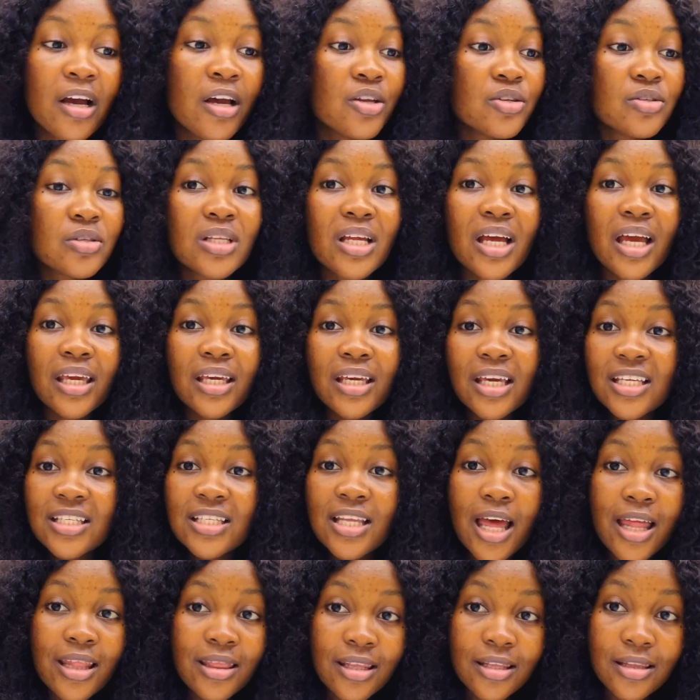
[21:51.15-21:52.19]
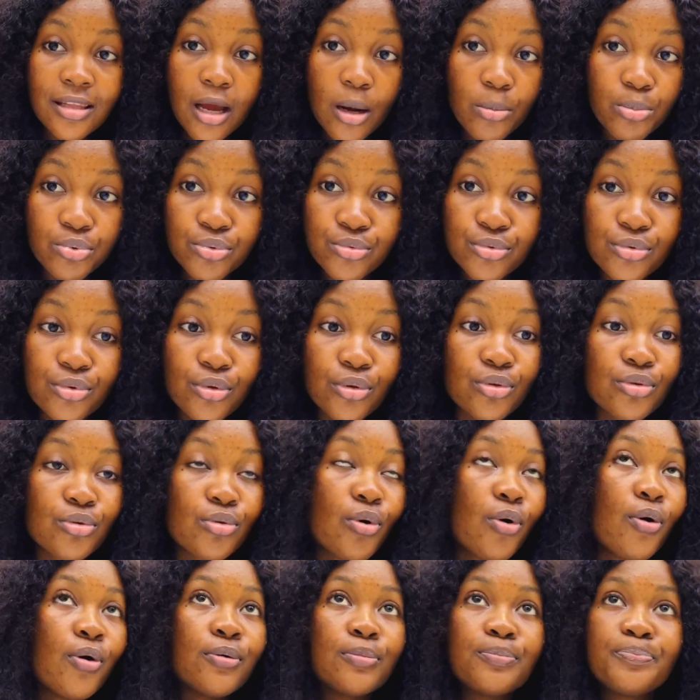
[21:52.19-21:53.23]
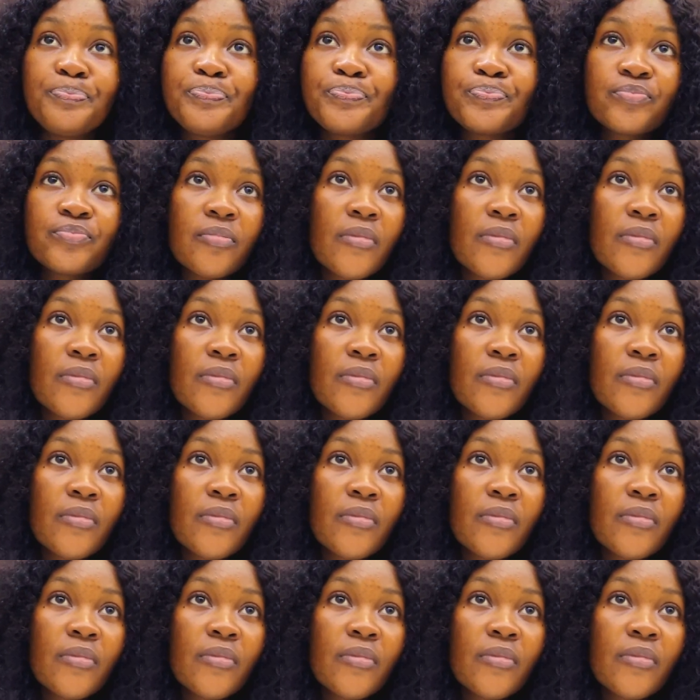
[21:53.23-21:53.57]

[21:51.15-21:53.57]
so that in case anything happens to you or